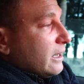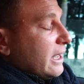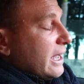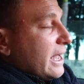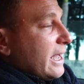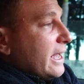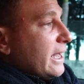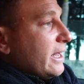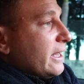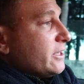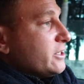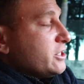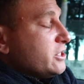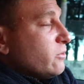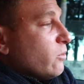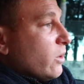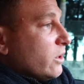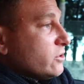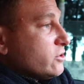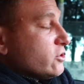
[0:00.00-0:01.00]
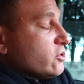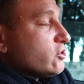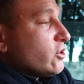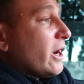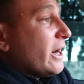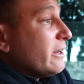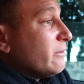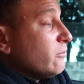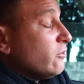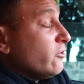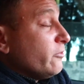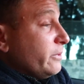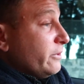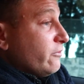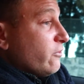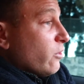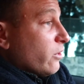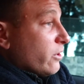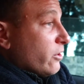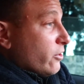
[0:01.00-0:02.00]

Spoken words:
and she wants to try to move before